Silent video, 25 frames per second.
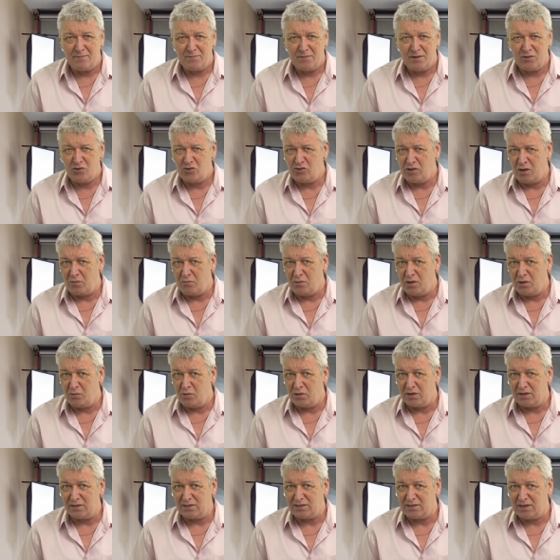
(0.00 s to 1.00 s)
and Cromwell
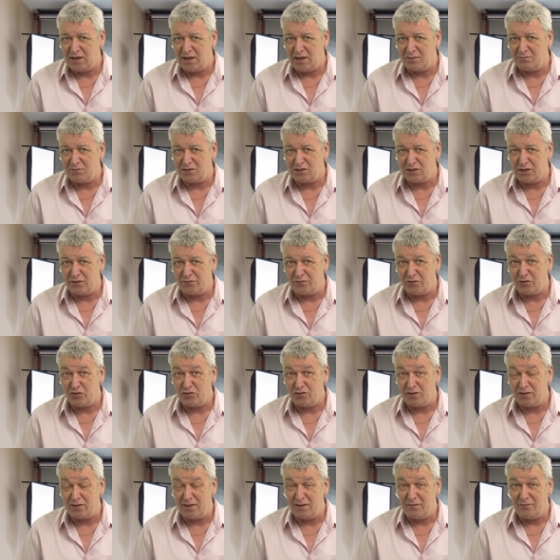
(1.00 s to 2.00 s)
would at times suffer
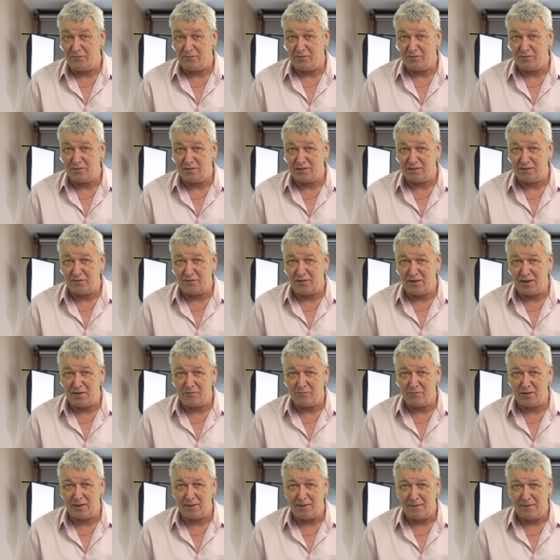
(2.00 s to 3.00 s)
under the influence of
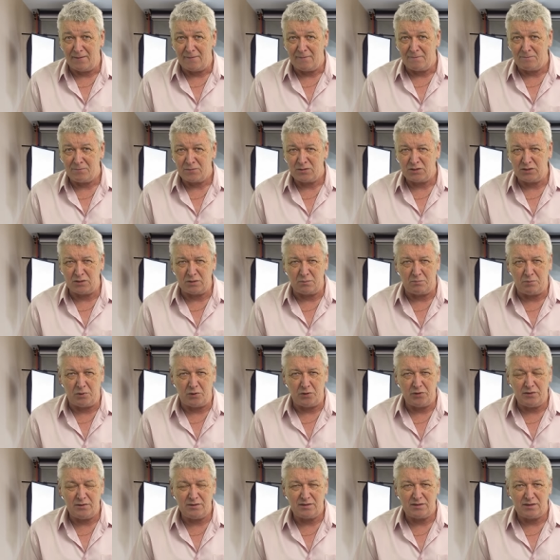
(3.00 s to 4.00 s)
Henry to the
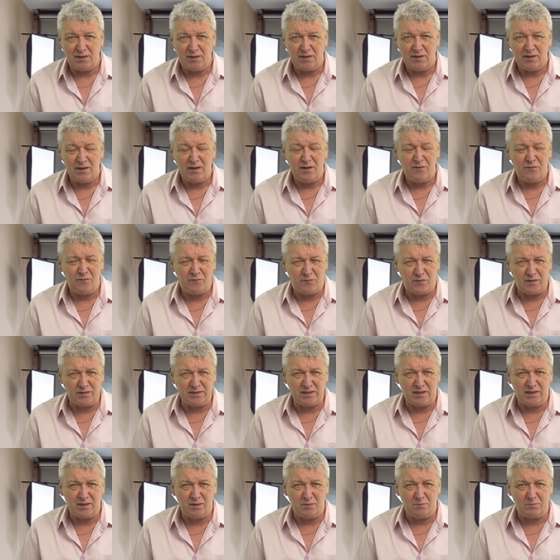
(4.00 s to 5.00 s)
point of
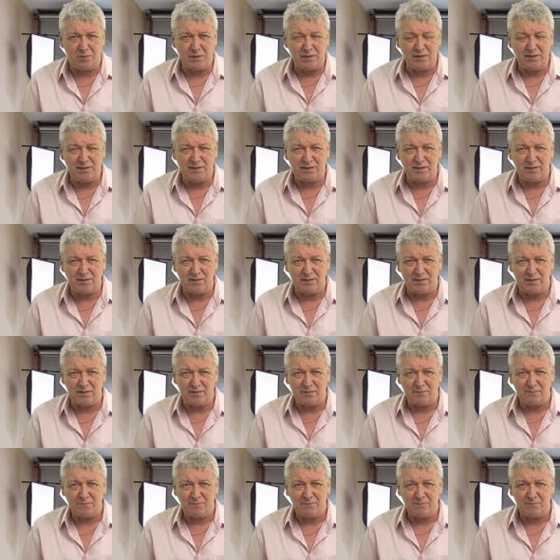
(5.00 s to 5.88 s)
physical beatings.